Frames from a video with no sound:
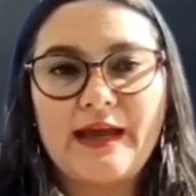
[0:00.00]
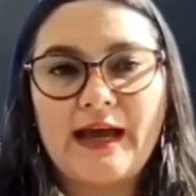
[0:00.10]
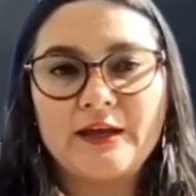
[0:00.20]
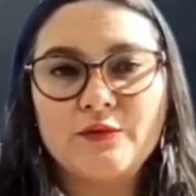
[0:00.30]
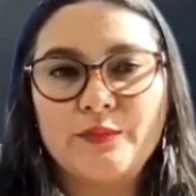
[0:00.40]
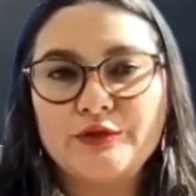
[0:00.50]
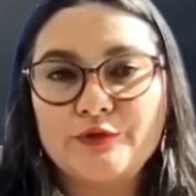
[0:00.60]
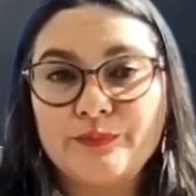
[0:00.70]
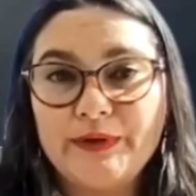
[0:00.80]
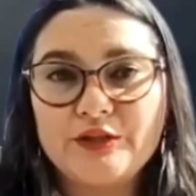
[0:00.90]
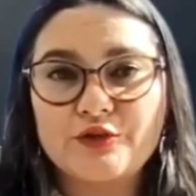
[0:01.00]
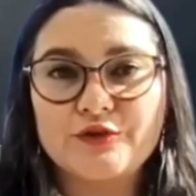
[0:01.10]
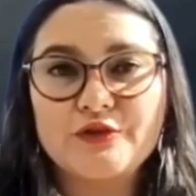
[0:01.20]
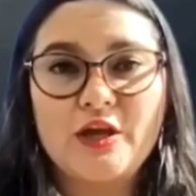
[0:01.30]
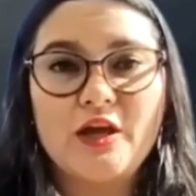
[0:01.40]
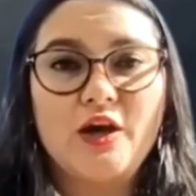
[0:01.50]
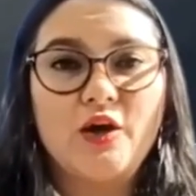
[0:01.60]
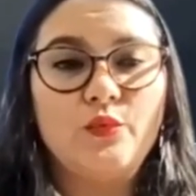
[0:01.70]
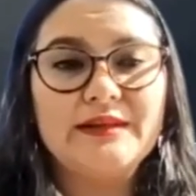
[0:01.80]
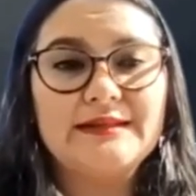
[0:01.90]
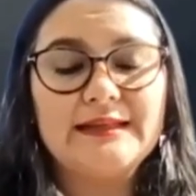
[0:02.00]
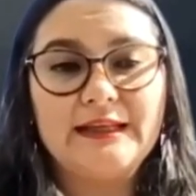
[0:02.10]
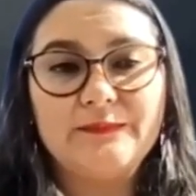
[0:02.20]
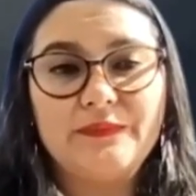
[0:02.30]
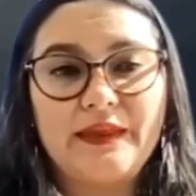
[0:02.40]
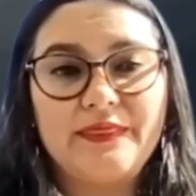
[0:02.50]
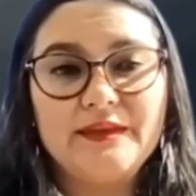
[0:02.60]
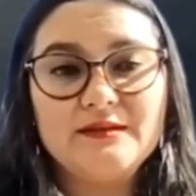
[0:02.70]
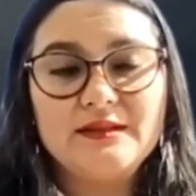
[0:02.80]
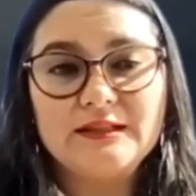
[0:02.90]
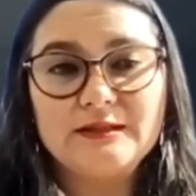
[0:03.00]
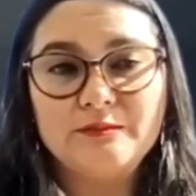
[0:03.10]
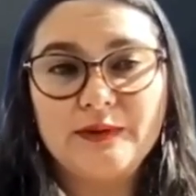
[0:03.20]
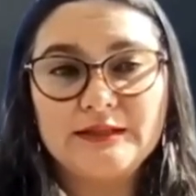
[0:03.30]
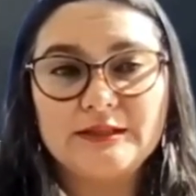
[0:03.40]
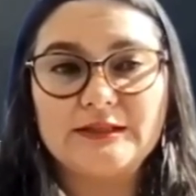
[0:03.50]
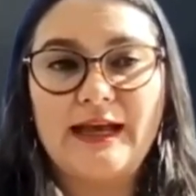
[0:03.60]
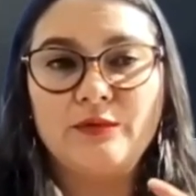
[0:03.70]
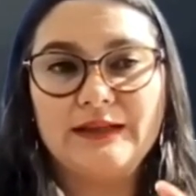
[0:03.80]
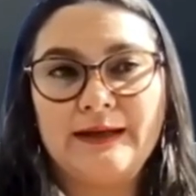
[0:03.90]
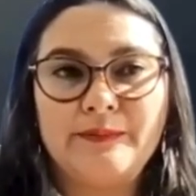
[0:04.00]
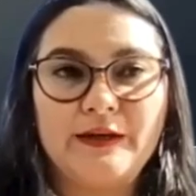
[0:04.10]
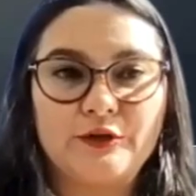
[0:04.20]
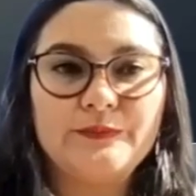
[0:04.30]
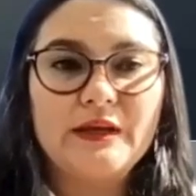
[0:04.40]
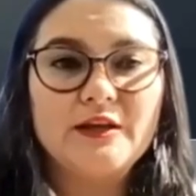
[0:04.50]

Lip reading: acupuncture pictures, we see that this hidden button will appear.